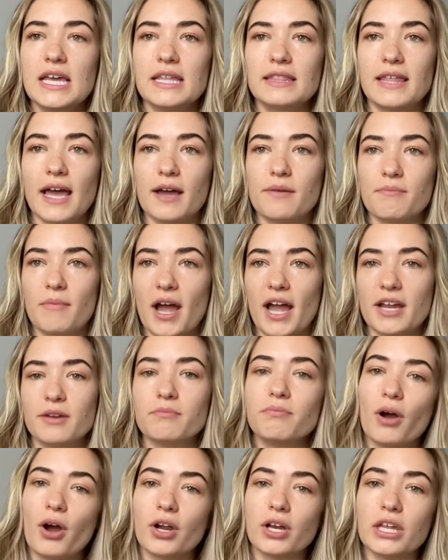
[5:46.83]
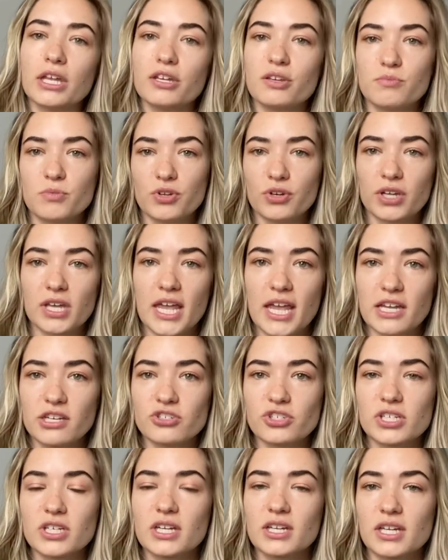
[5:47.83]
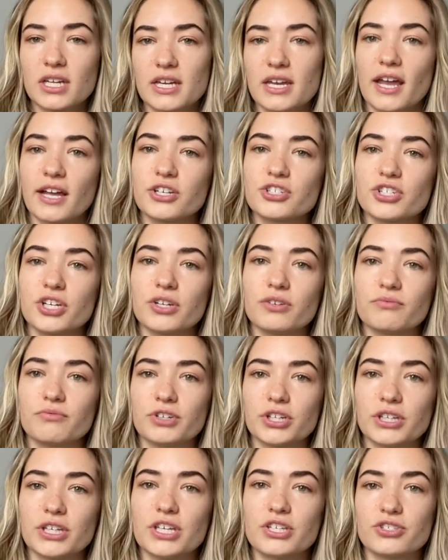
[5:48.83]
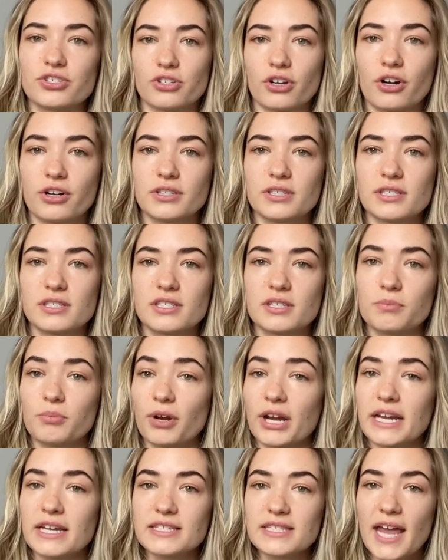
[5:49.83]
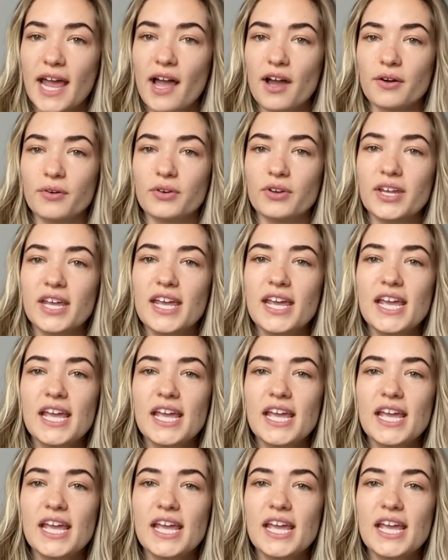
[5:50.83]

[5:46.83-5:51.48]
That mind-body communication and connection really starts to break down.